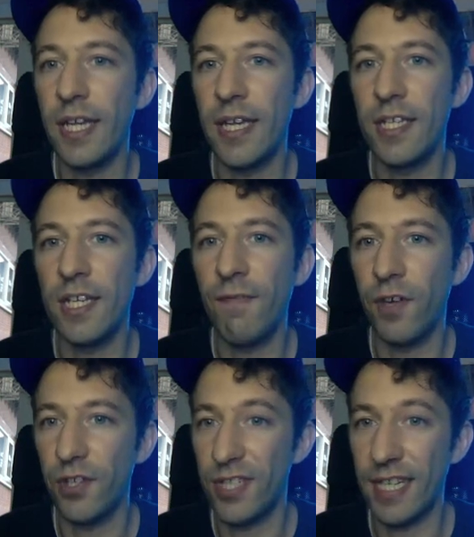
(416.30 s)
easy
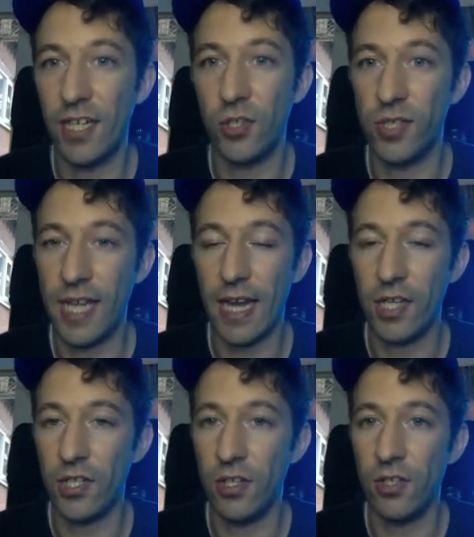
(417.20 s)
for the second
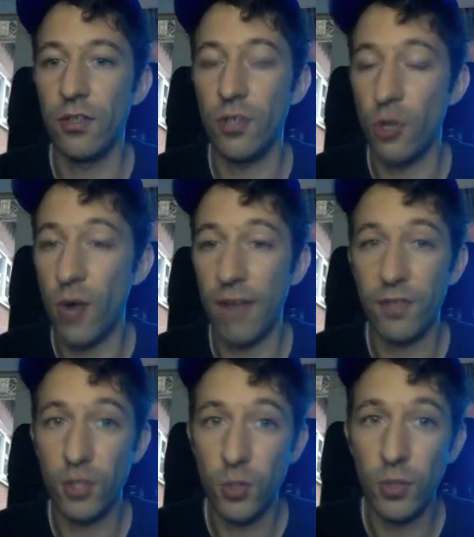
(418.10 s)
transaction to arrive
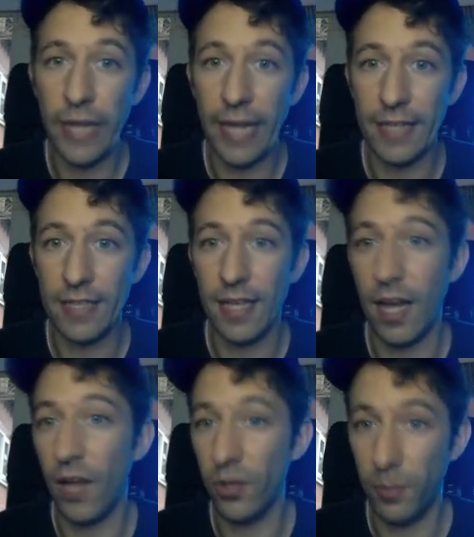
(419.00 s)
too late
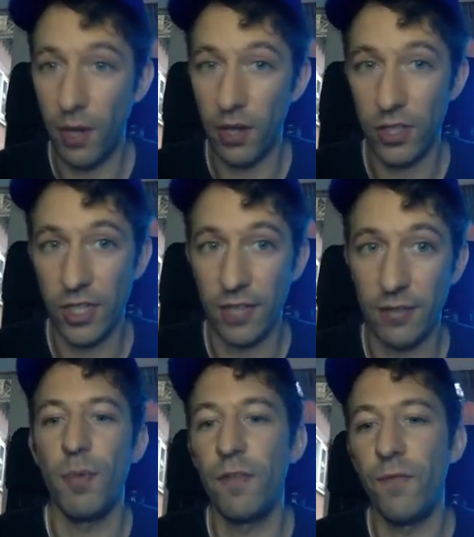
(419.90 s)
on the blockchain.
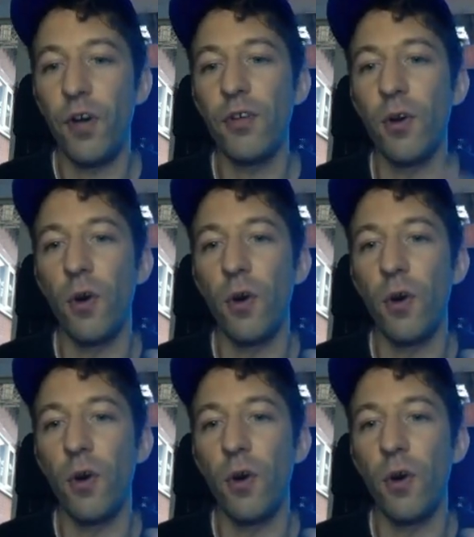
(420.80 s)
But for your